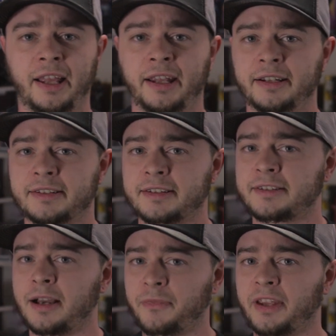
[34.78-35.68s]
And it's
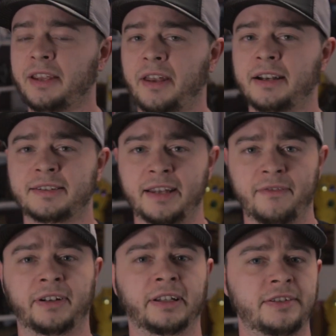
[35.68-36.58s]
something that has
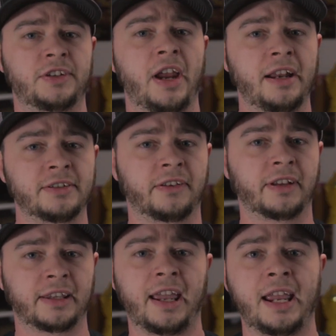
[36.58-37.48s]
definitely changed
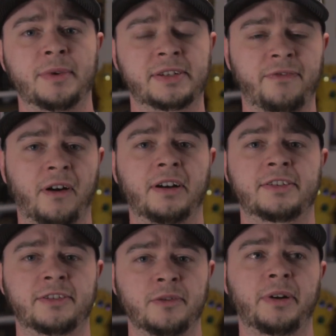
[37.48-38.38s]
the game as far as
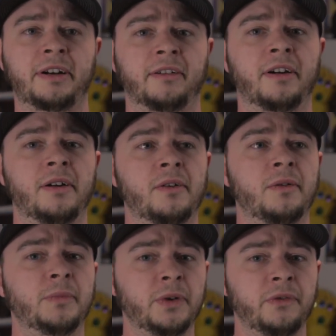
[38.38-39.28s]

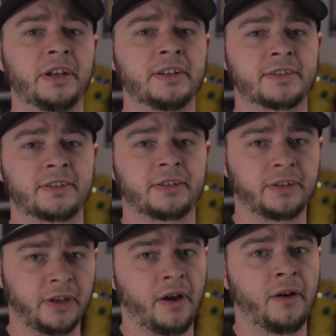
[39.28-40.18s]
superhero movies
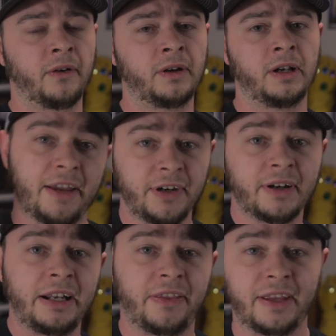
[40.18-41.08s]
go. If you're
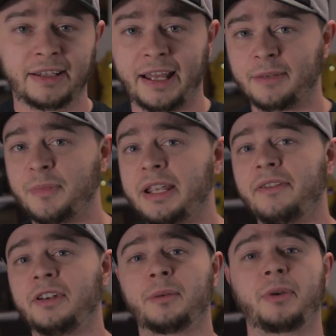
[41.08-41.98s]
anything like me,
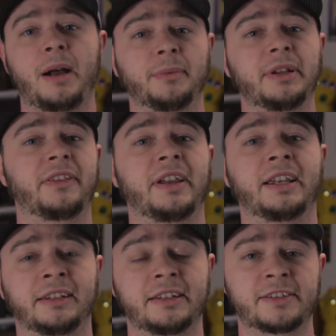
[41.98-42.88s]
then you're probably
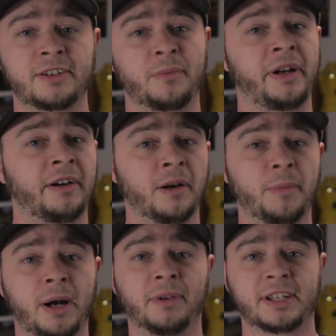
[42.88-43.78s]
thinking that this superhero
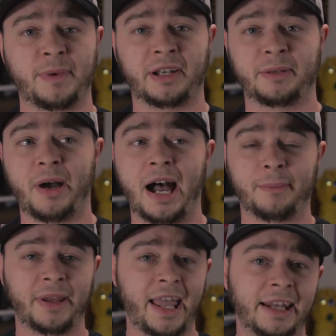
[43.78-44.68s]
bubble is about to
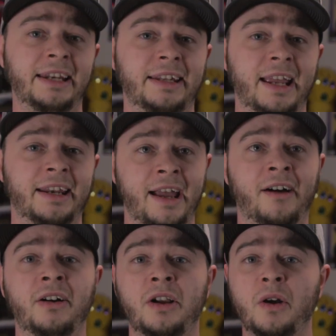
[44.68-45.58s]
pop any day
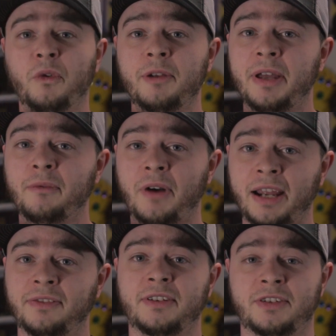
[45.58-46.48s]
now. We've been
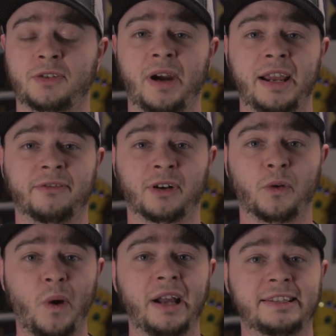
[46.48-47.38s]
riding this train for
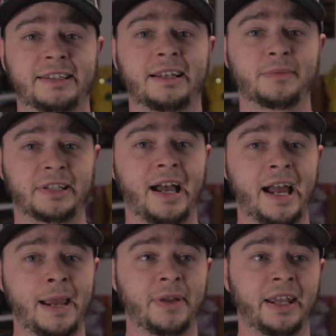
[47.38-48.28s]
quite some
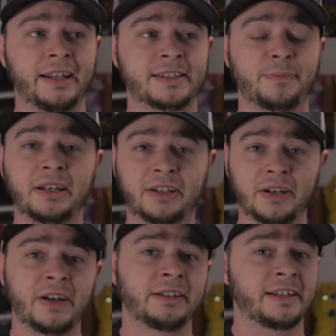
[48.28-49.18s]
time, and it's been
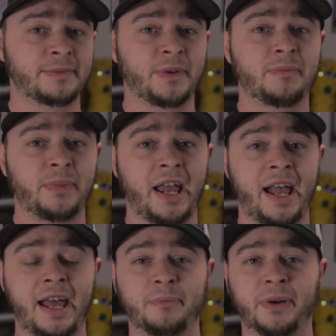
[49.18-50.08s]
good and it's been
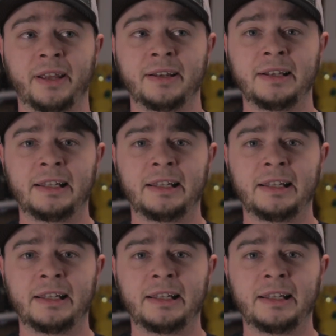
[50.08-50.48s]
bad, but